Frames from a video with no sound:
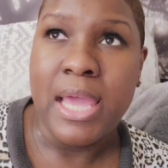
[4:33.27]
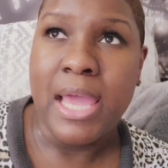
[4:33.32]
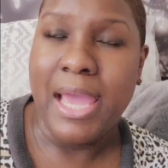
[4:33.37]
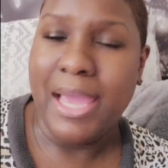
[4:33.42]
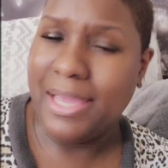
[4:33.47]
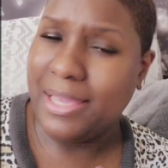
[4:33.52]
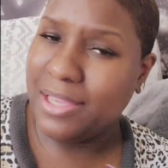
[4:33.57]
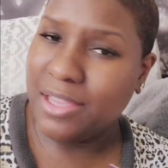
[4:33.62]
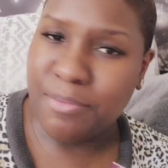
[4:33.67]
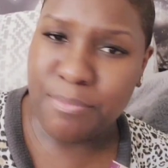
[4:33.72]

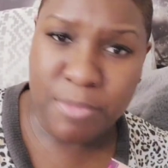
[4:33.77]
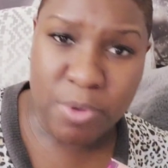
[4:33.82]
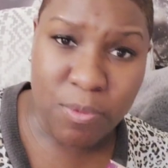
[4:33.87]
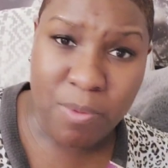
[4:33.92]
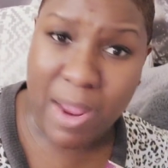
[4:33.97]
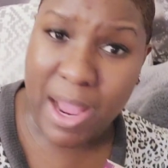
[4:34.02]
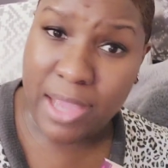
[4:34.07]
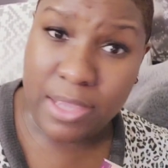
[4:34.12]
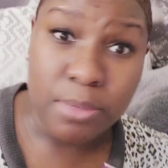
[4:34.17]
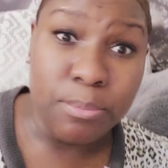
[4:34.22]
and give
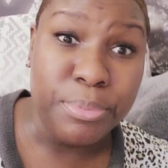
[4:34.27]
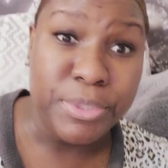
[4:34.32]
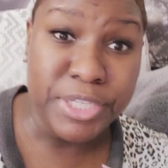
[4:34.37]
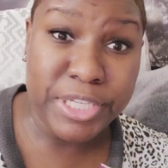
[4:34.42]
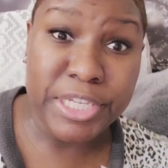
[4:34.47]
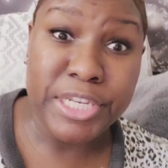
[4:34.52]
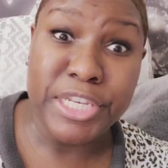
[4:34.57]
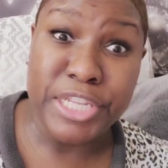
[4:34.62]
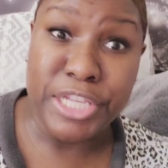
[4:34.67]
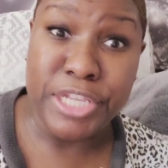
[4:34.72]
Mariah
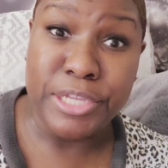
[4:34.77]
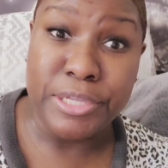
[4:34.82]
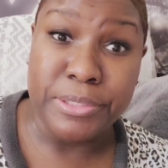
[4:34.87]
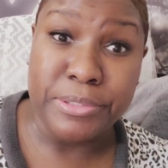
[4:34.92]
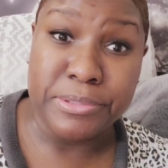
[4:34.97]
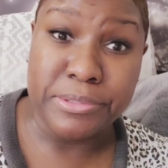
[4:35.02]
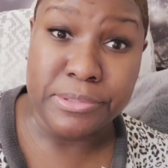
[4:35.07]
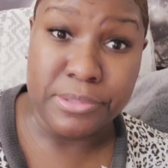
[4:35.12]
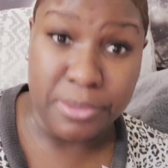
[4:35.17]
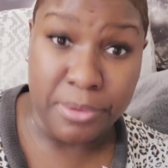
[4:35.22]

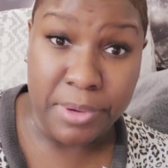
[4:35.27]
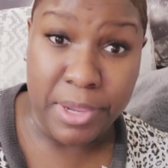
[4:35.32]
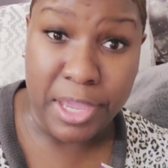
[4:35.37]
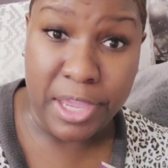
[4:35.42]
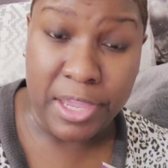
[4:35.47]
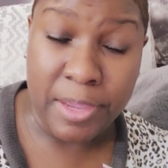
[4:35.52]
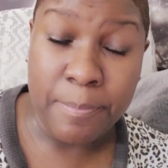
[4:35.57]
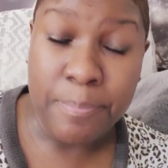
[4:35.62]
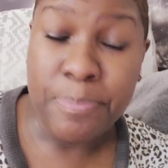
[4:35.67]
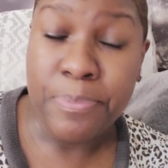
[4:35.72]
pennies, okay?